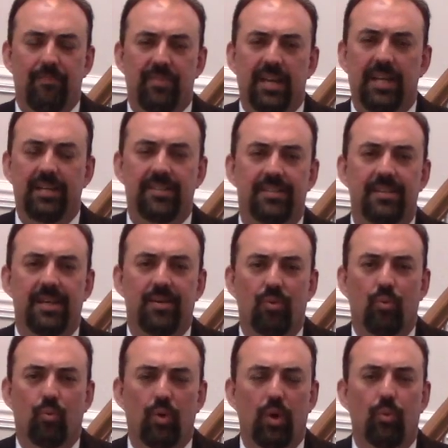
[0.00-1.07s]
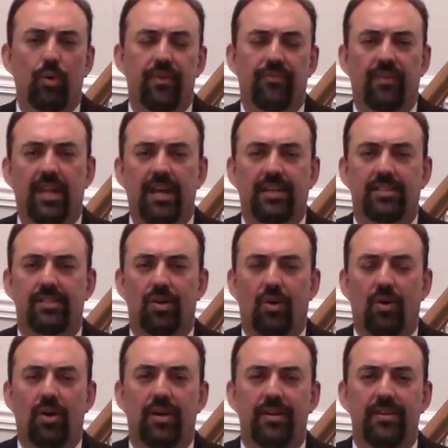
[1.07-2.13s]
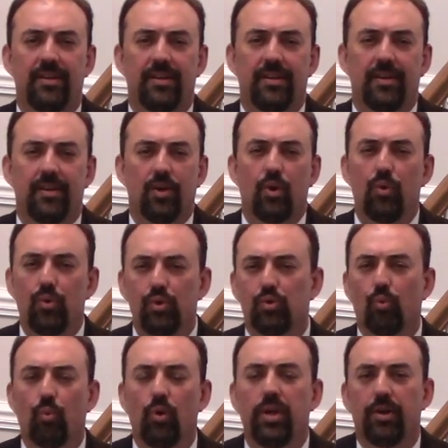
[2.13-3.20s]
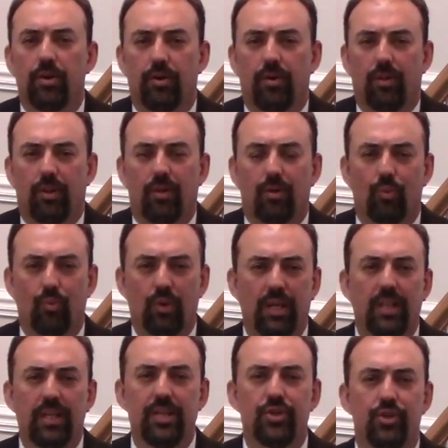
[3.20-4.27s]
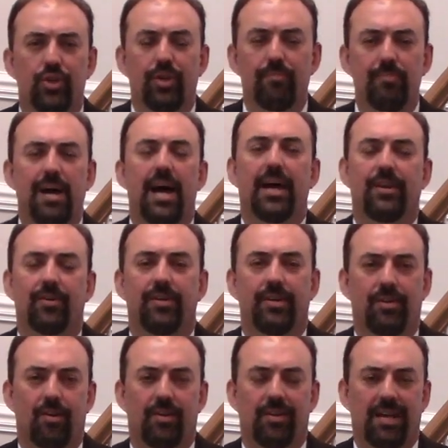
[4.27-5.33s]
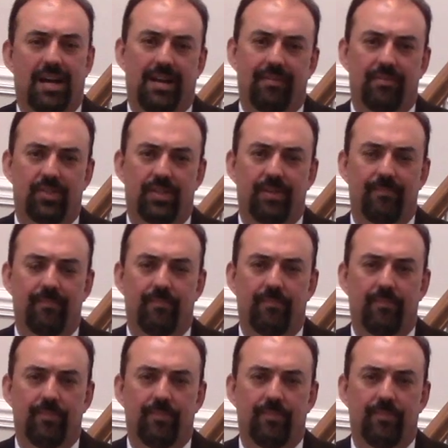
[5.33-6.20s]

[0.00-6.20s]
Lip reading: is that we'll reflect on whose will really should matter in our lives.